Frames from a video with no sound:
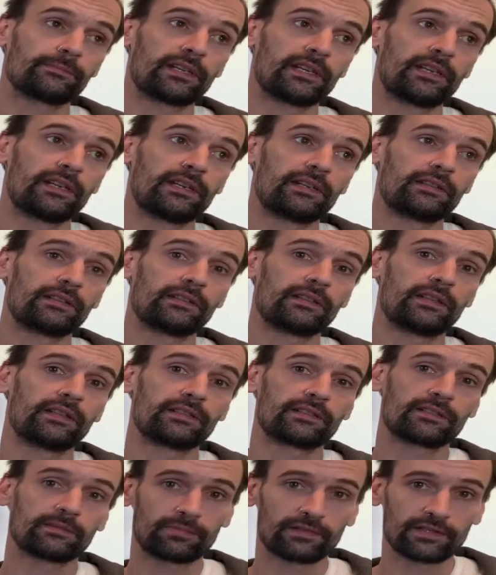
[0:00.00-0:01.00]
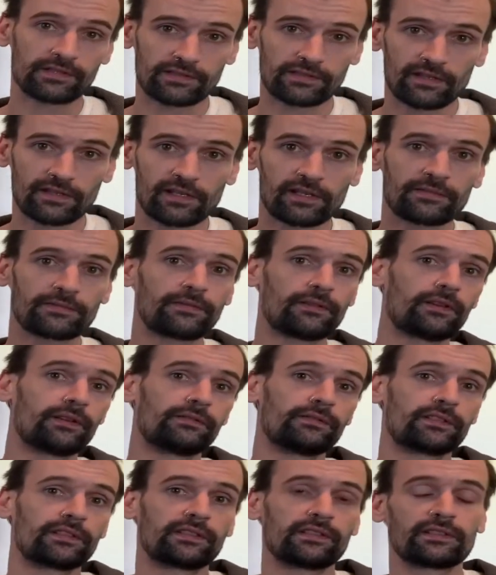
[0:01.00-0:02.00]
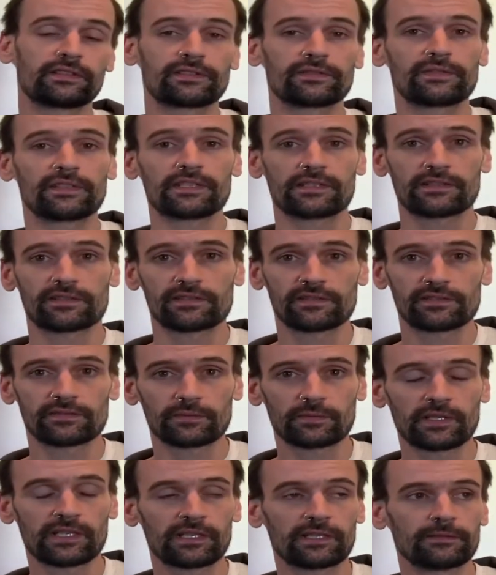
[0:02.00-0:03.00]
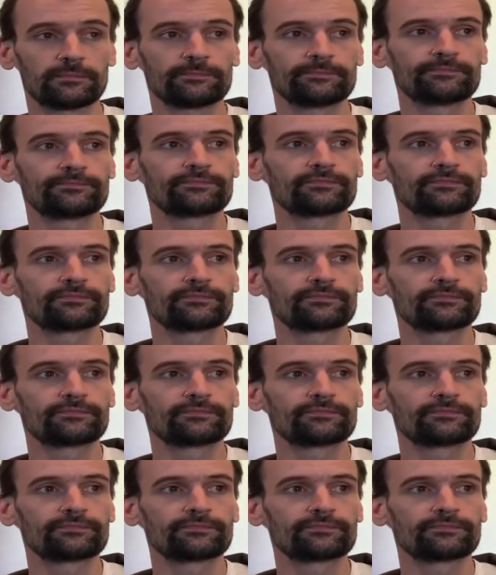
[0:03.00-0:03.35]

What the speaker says: and that splits off over to the Sphinx as well.